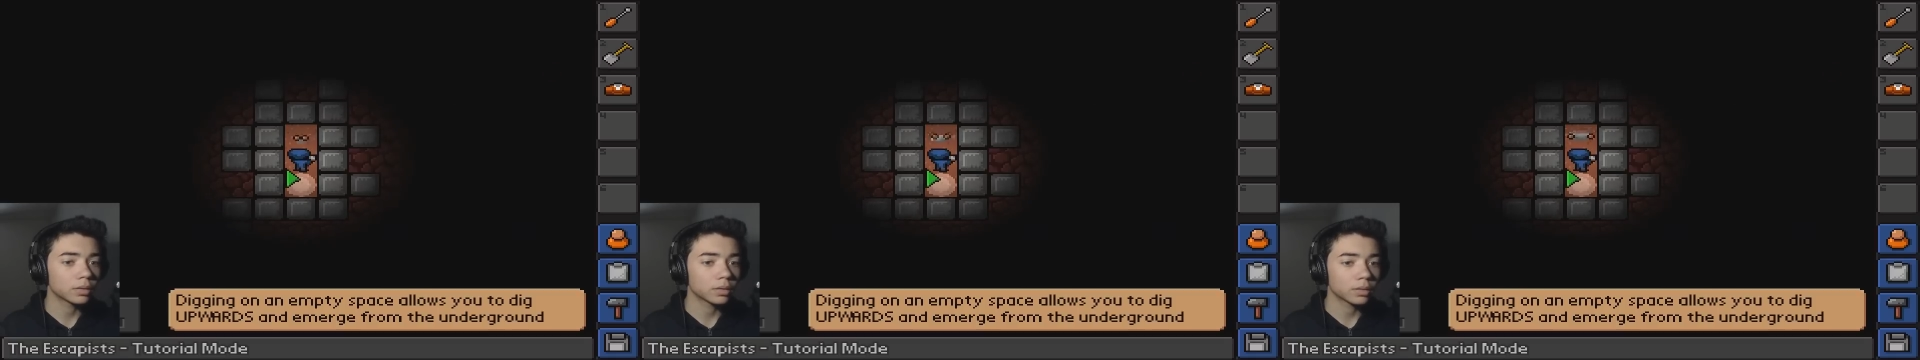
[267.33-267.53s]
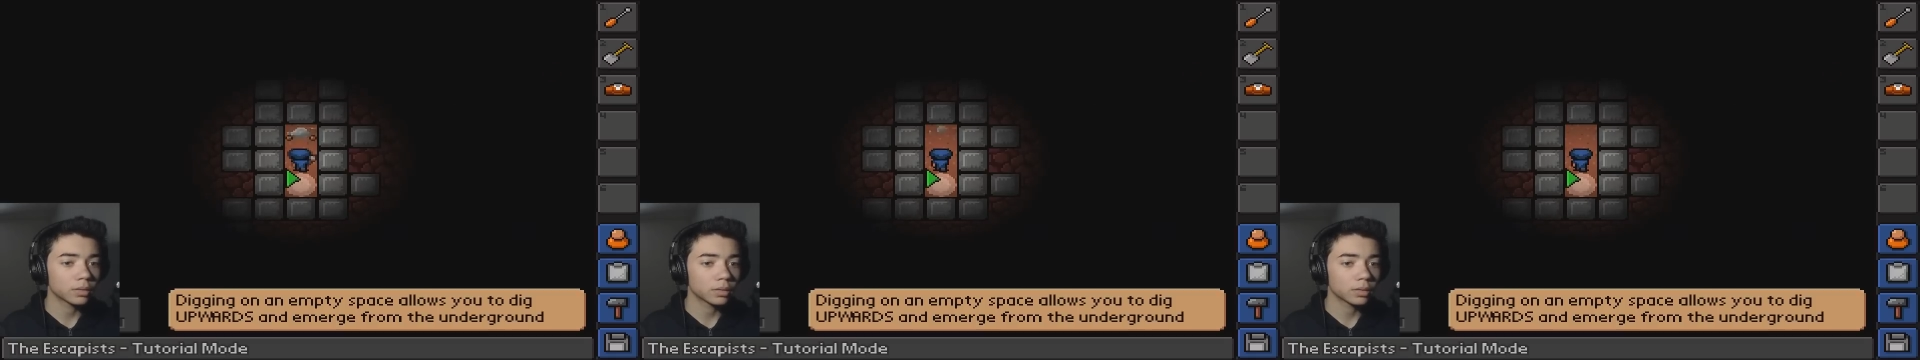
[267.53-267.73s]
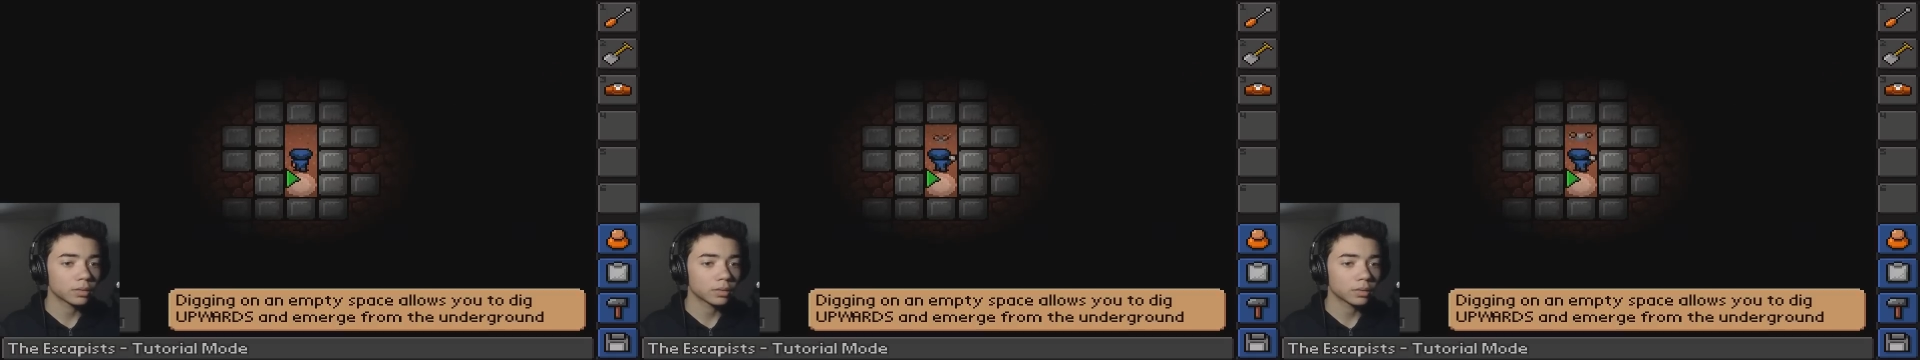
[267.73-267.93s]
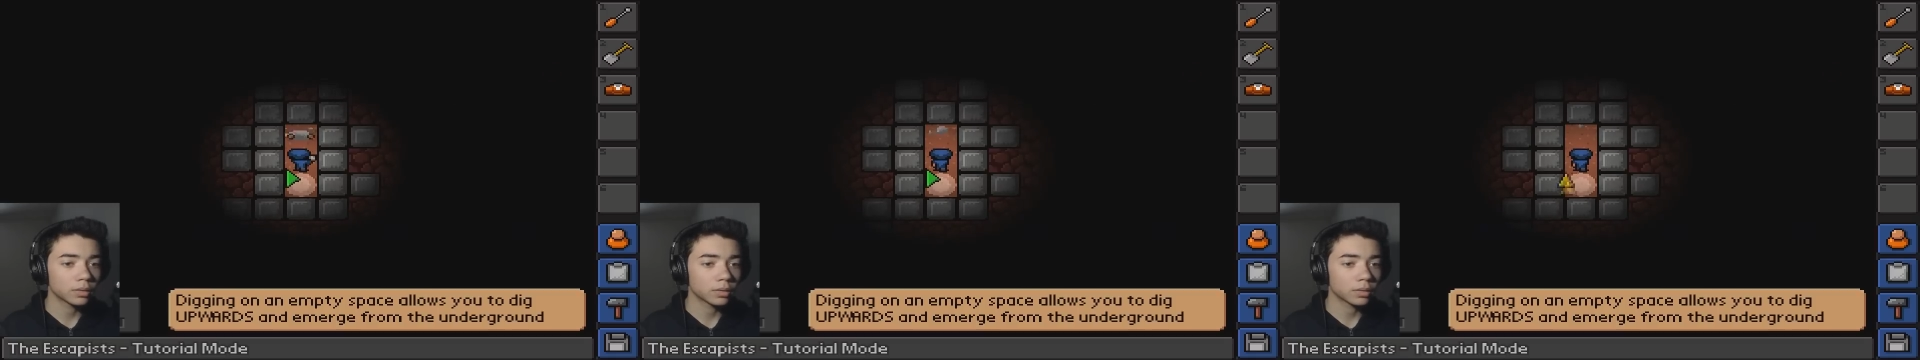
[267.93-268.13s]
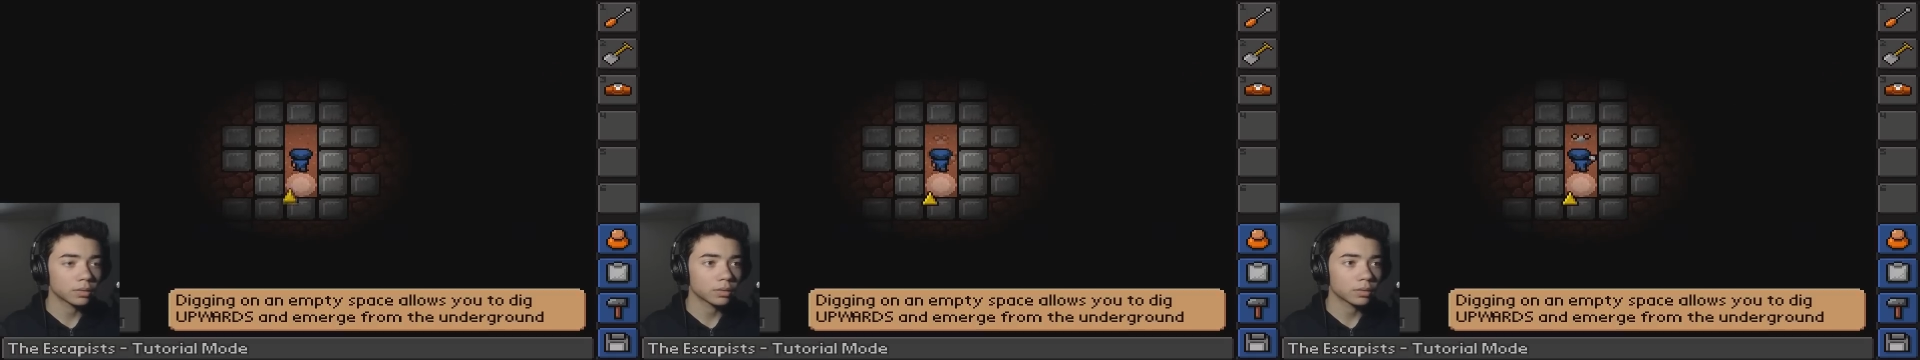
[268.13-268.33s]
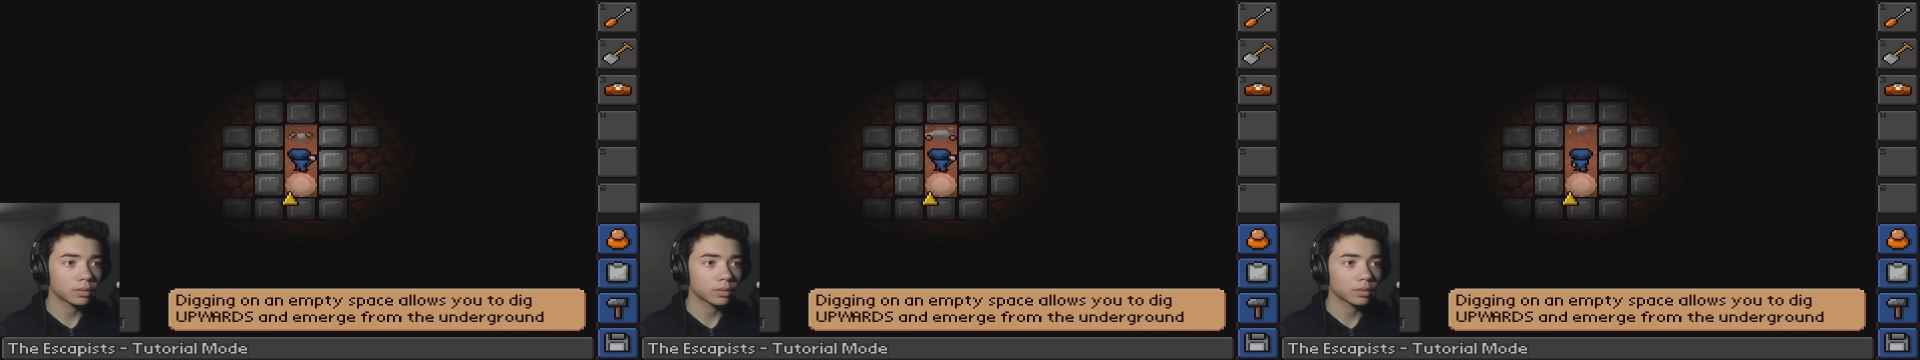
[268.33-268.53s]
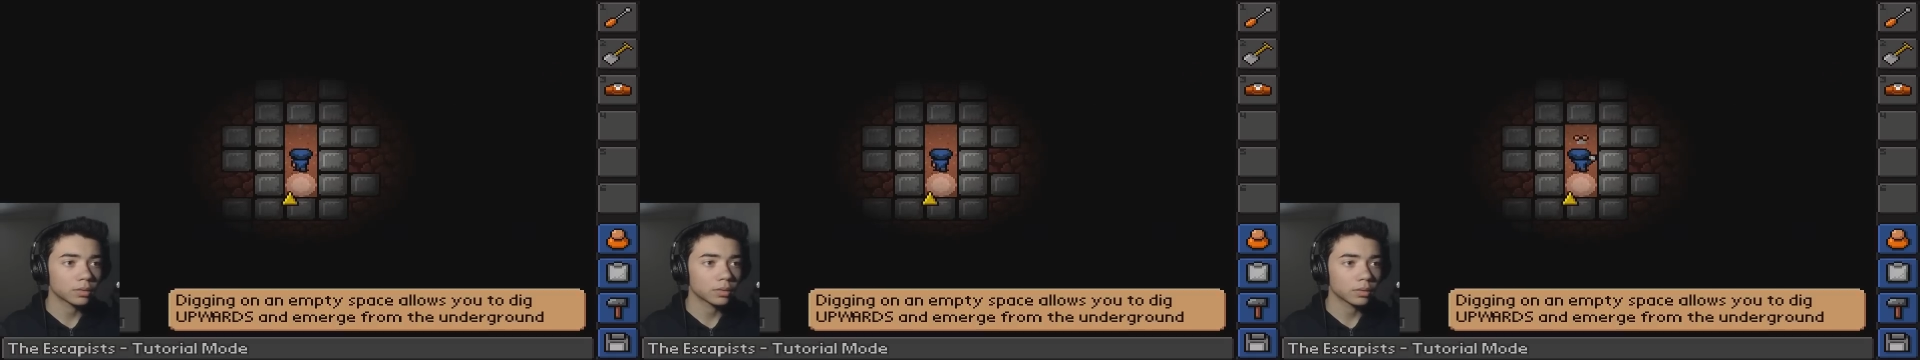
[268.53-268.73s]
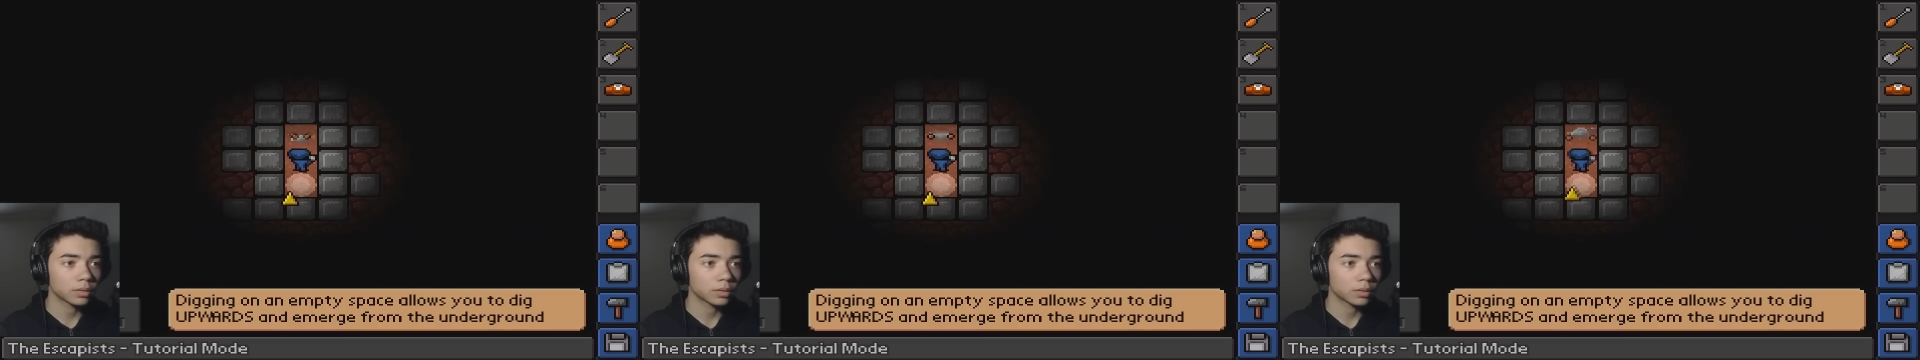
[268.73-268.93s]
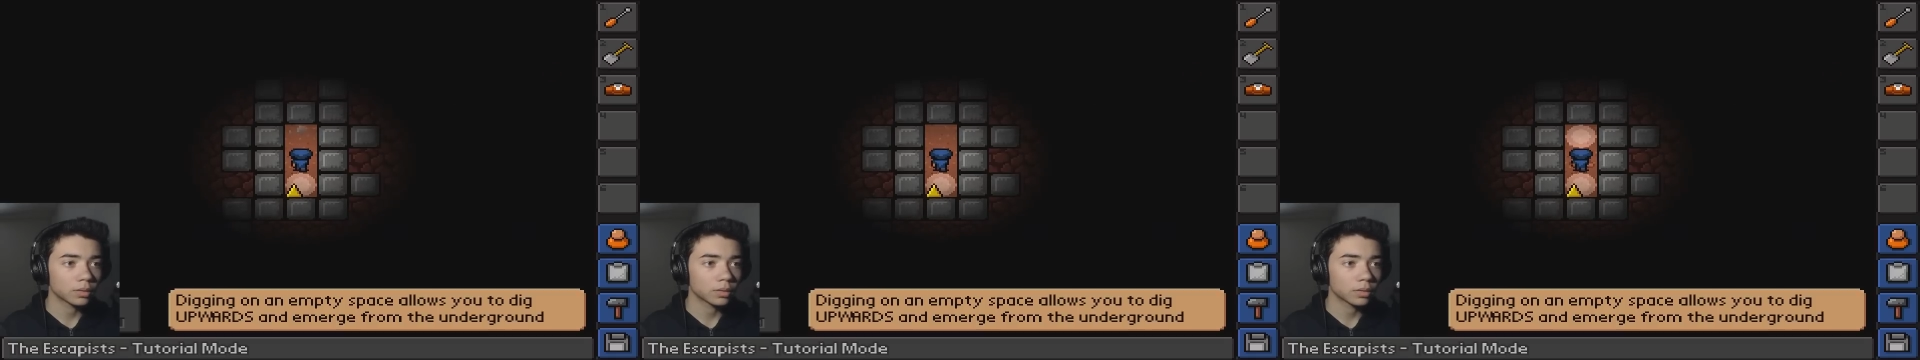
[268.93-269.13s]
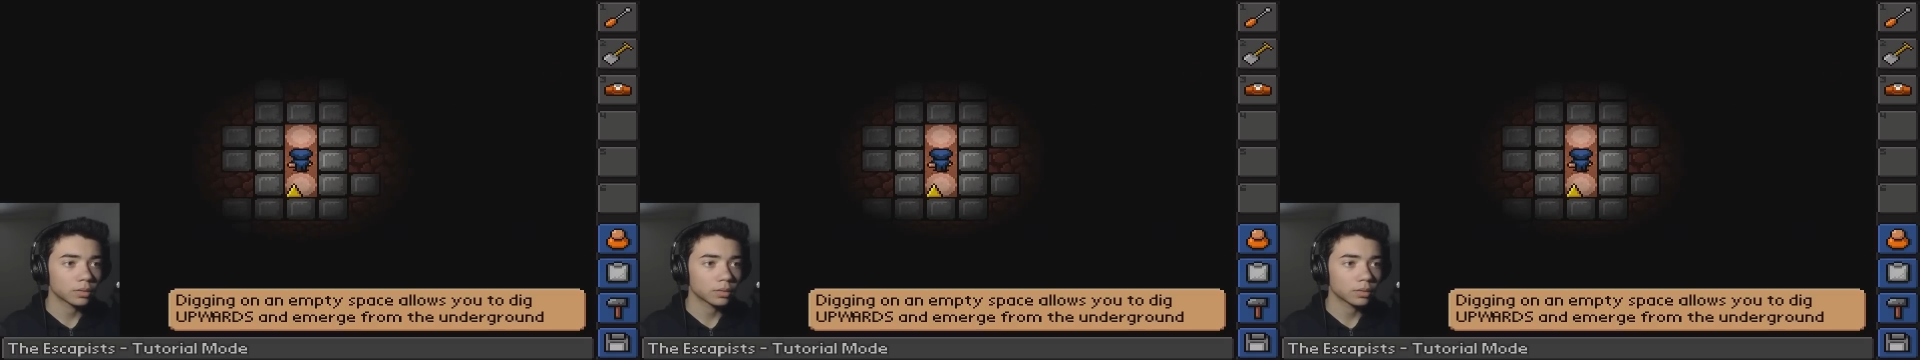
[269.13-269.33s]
(silence)